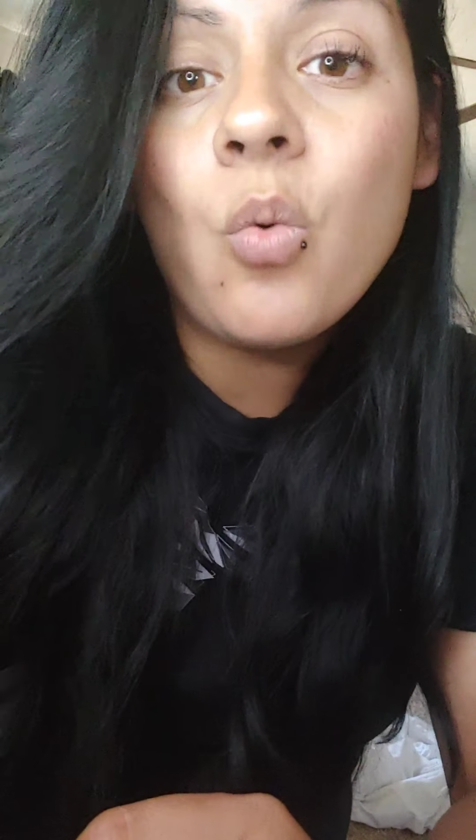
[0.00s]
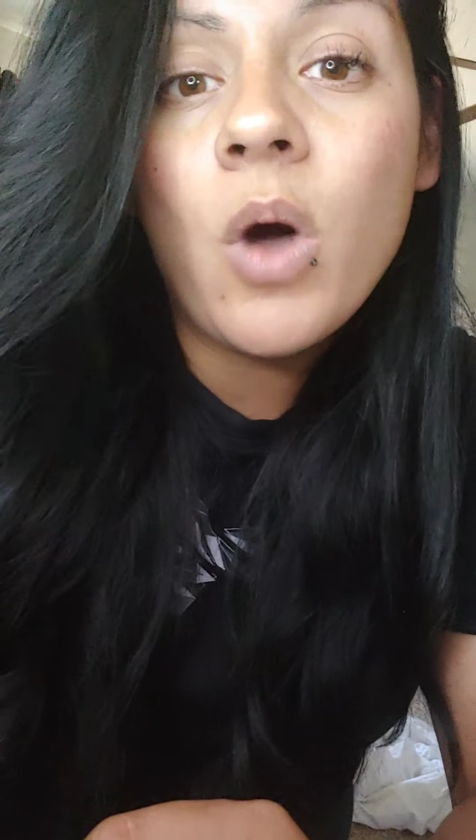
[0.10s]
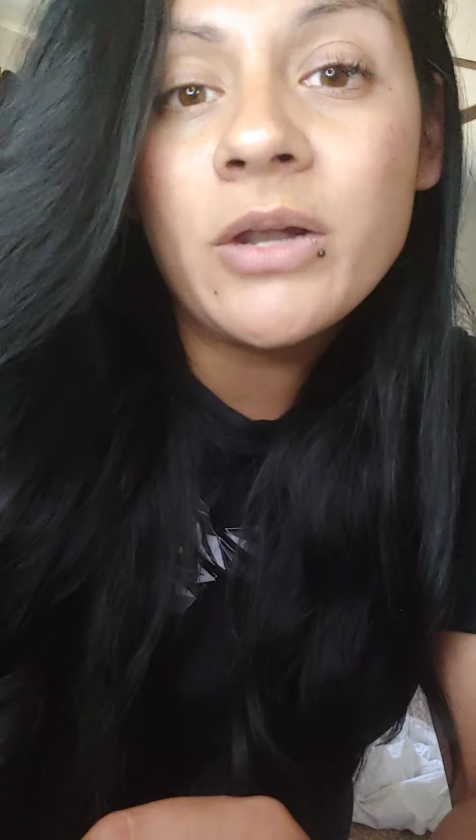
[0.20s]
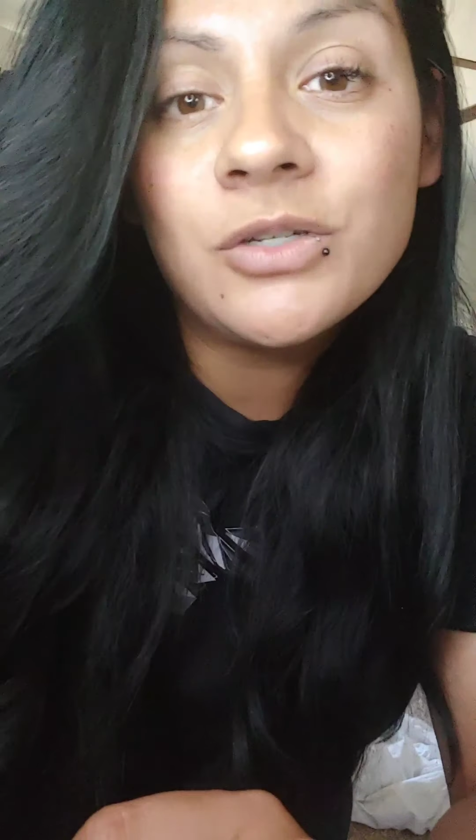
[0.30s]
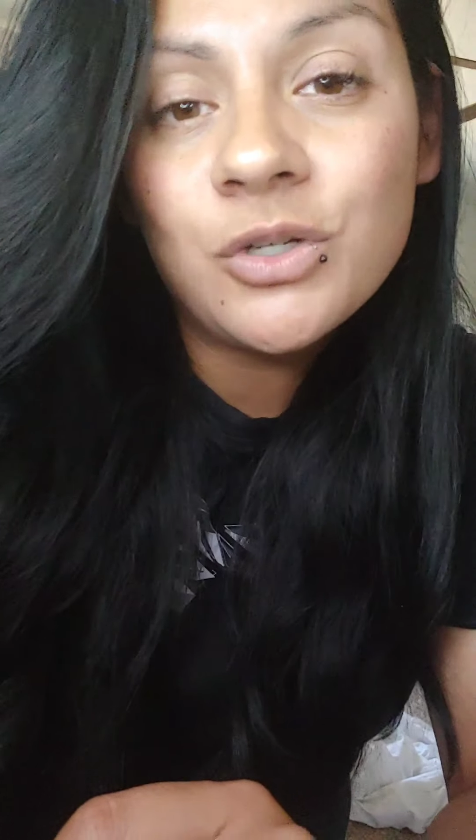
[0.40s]

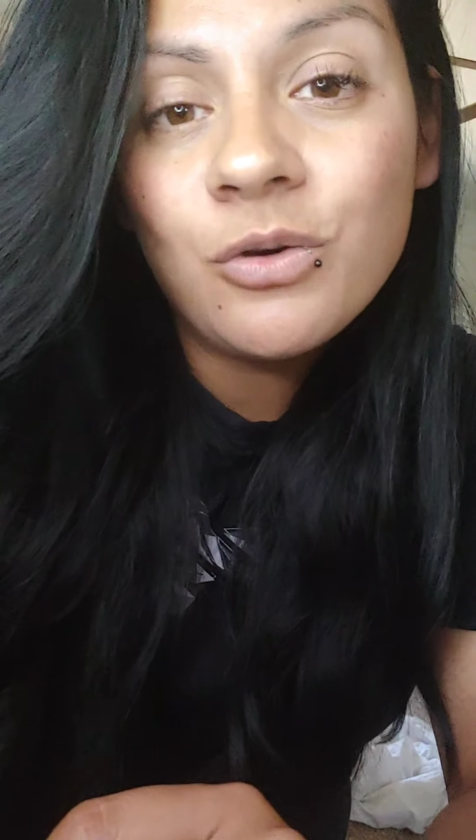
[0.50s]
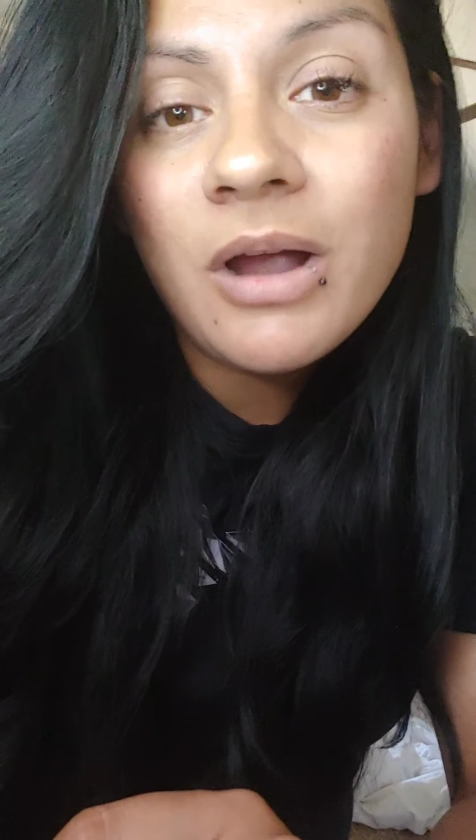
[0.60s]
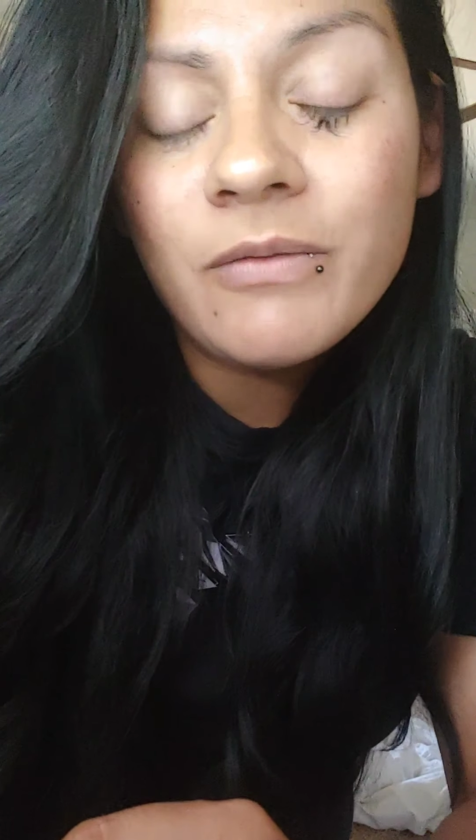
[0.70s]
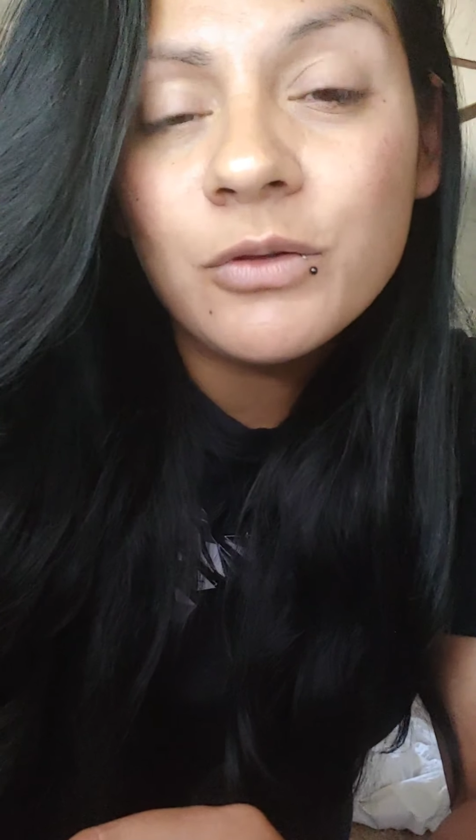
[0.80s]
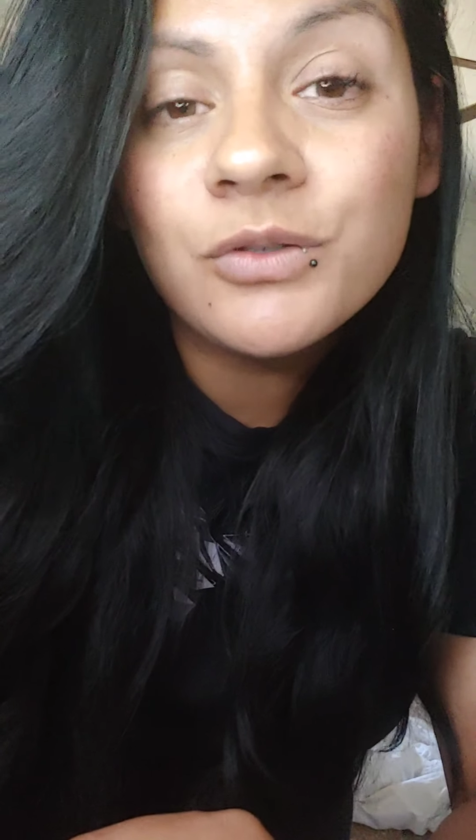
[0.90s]
Why don't you
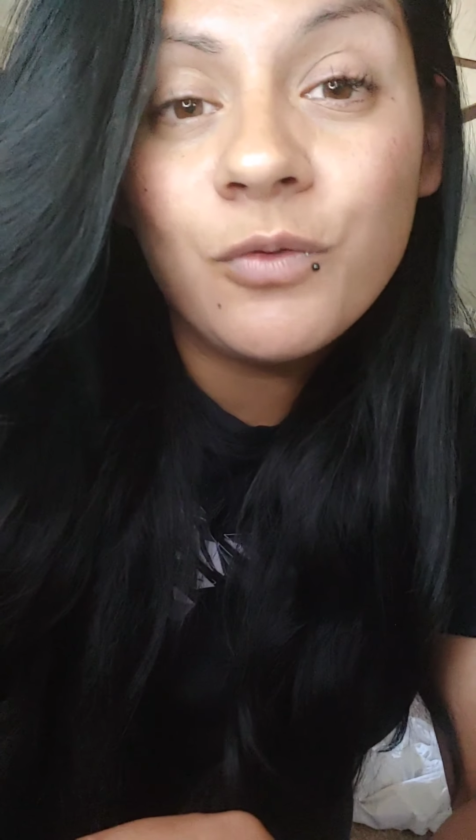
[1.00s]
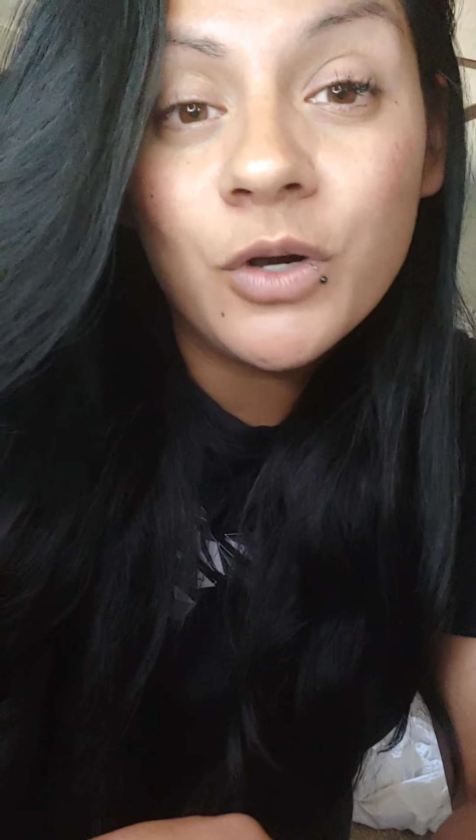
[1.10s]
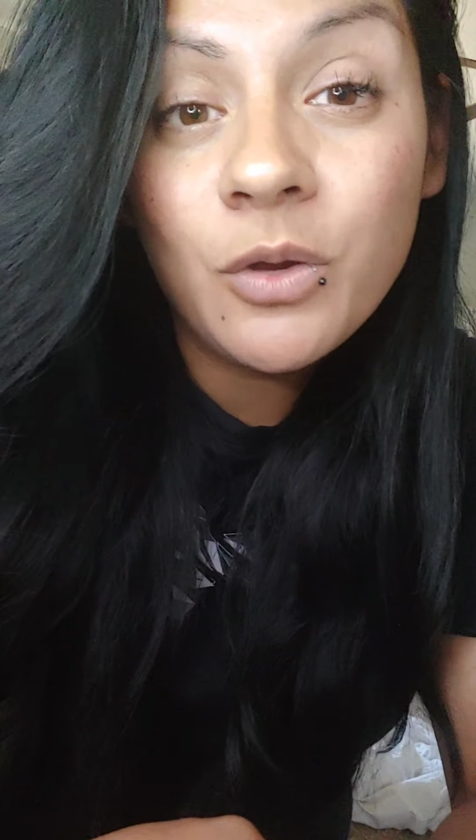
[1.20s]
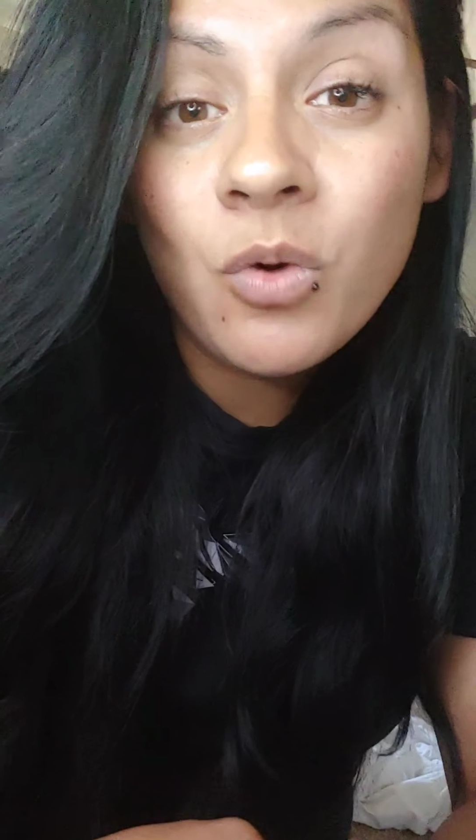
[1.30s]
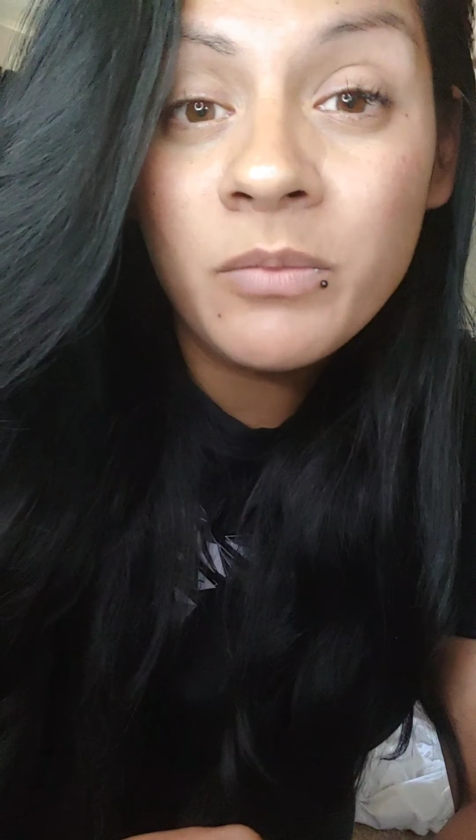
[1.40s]
grab those
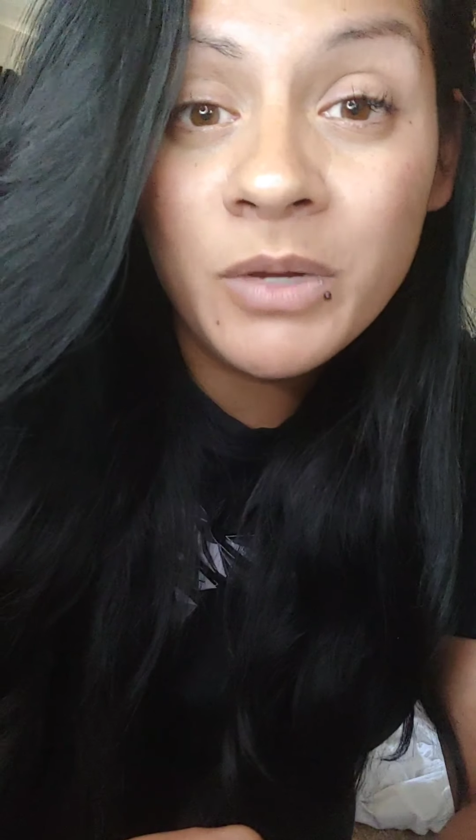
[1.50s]
$41